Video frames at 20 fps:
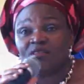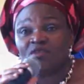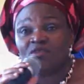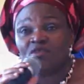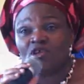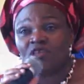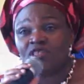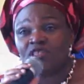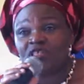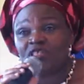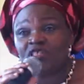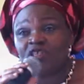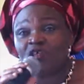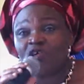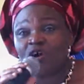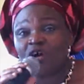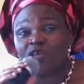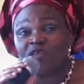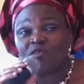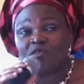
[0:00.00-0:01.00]
You don't sit in
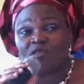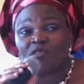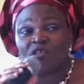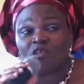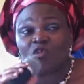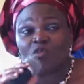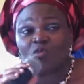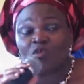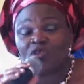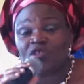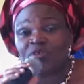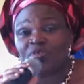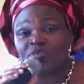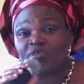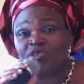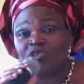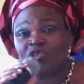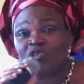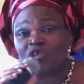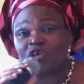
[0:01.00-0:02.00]
your house to say you want a
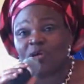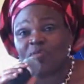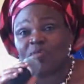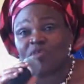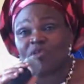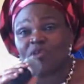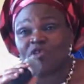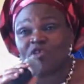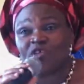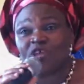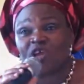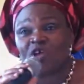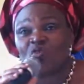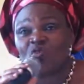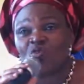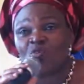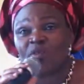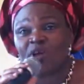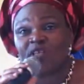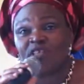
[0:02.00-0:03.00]
position because you're a
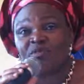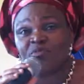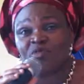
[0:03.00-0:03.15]
woman,